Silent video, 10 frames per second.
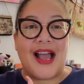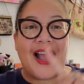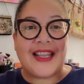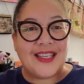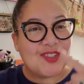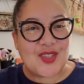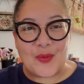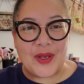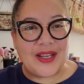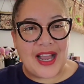I get so
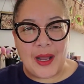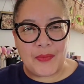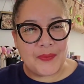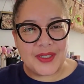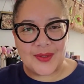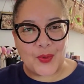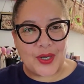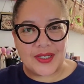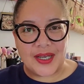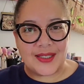mmany compliments
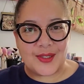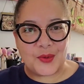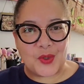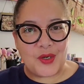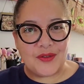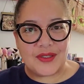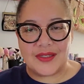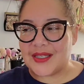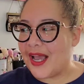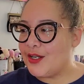wearing Dancing
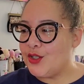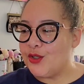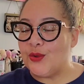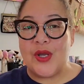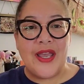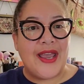Roses. I do.